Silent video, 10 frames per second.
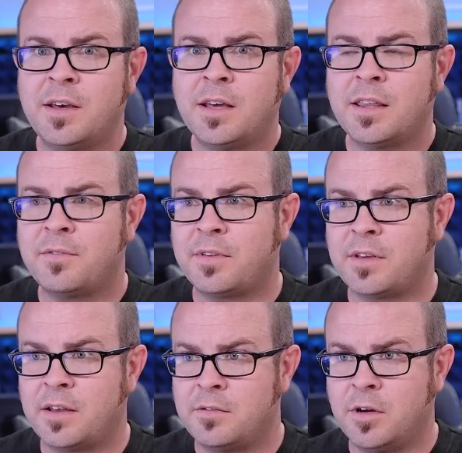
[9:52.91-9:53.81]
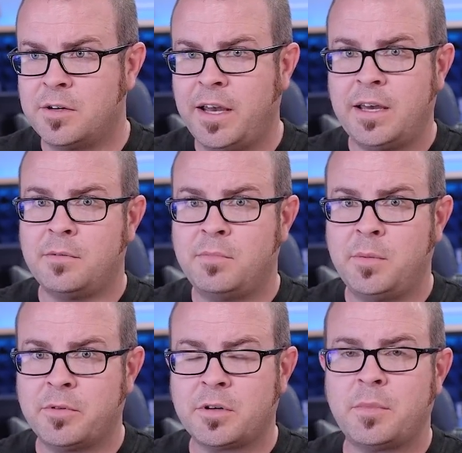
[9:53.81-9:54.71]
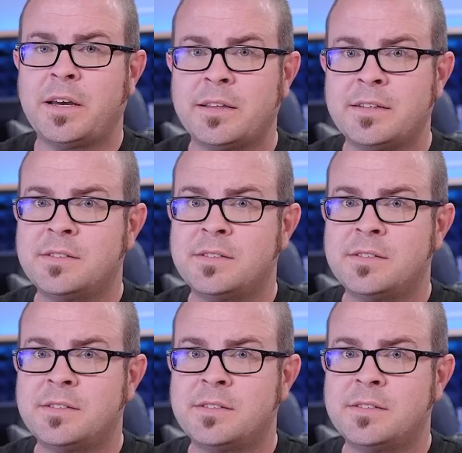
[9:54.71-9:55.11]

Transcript: And they've said, okay, people are buying this,